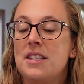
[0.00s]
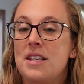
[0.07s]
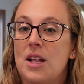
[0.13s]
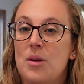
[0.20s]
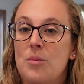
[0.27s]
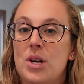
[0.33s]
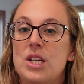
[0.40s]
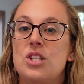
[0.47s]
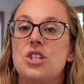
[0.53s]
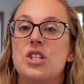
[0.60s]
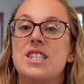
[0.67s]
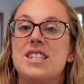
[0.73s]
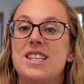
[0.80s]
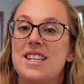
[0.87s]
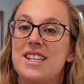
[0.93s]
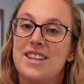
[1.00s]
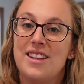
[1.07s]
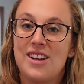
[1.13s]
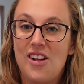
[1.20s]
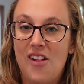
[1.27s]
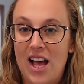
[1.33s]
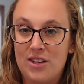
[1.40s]
celebrations in
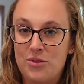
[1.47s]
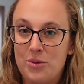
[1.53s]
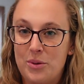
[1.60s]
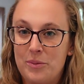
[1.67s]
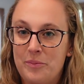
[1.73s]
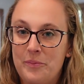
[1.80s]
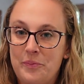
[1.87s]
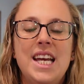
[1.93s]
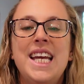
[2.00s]
the classroom.